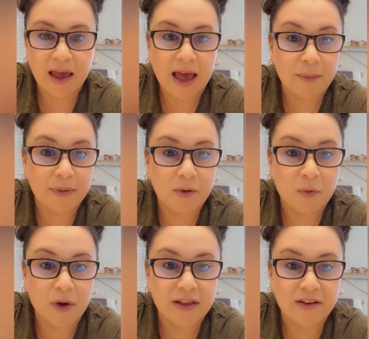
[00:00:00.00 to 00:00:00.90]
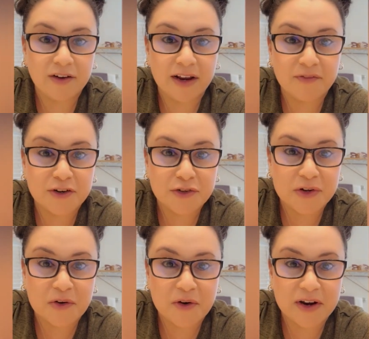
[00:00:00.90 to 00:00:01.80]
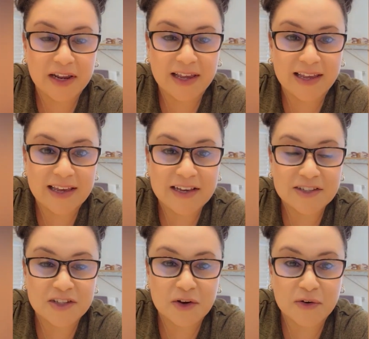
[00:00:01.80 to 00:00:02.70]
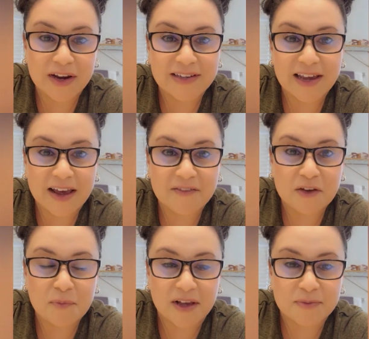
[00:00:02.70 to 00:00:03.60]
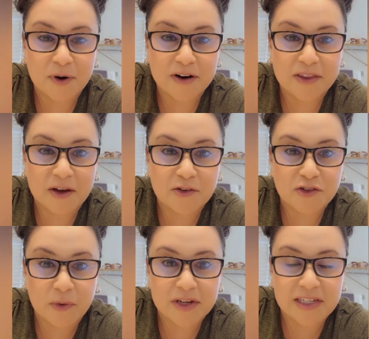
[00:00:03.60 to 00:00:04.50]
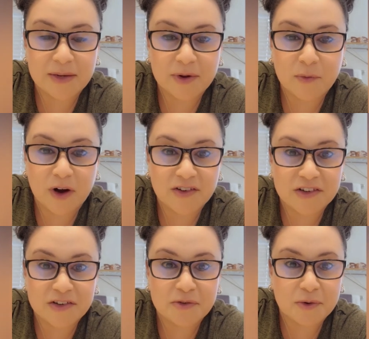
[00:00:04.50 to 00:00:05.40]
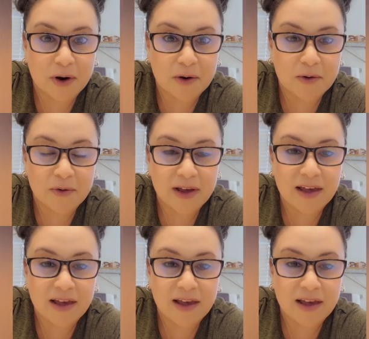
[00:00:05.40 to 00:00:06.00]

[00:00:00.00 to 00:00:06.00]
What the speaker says: Happy 1 year anniversary, Courtney. So great to have you as part of the Ochoa team and watching you grow.